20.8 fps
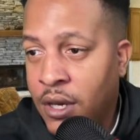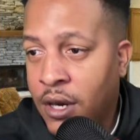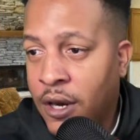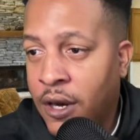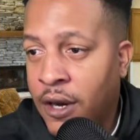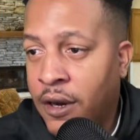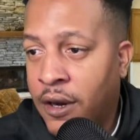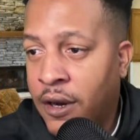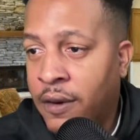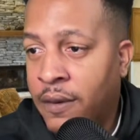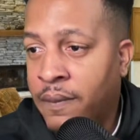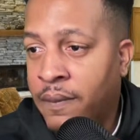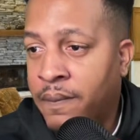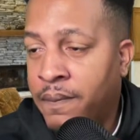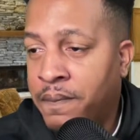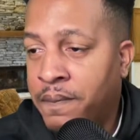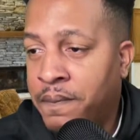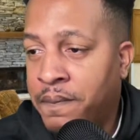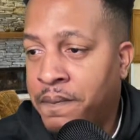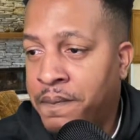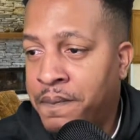Um,
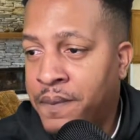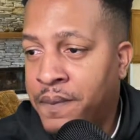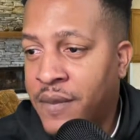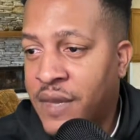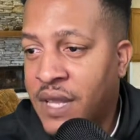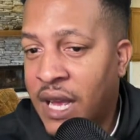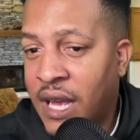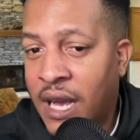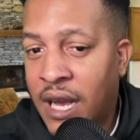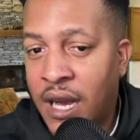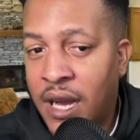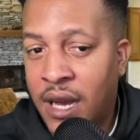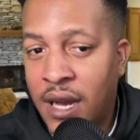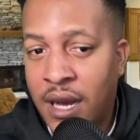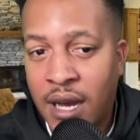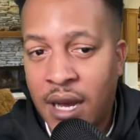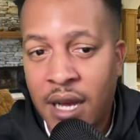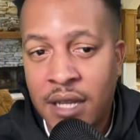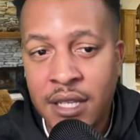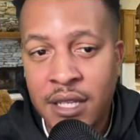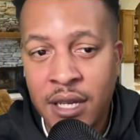I,
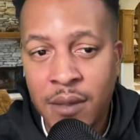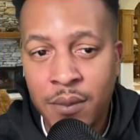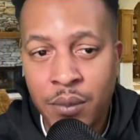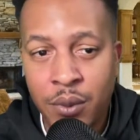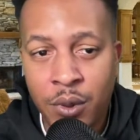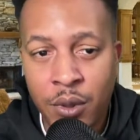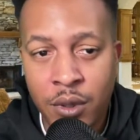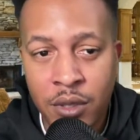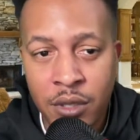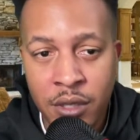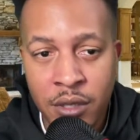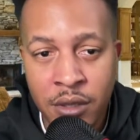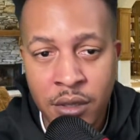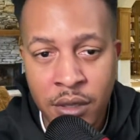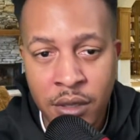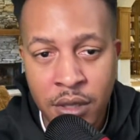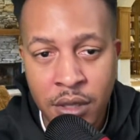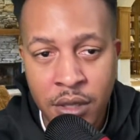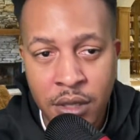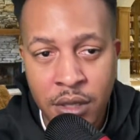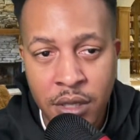I think Portland
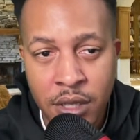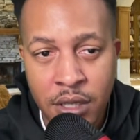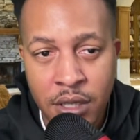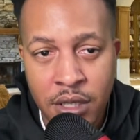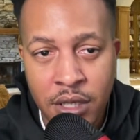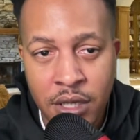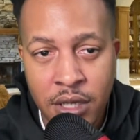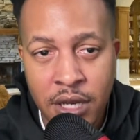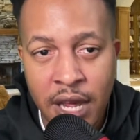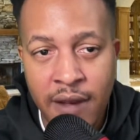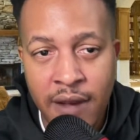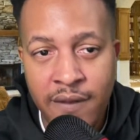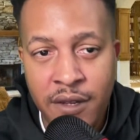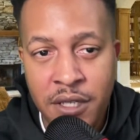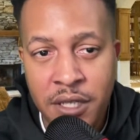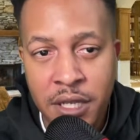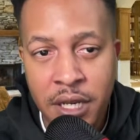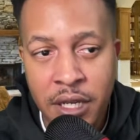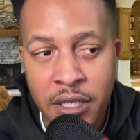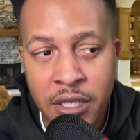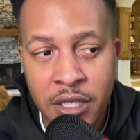is in an
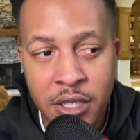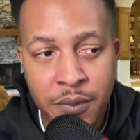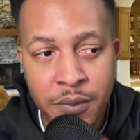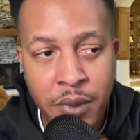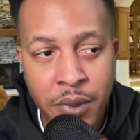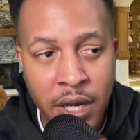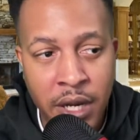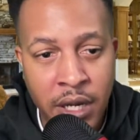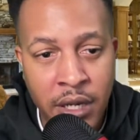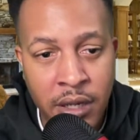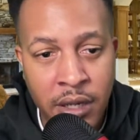advantageous spot.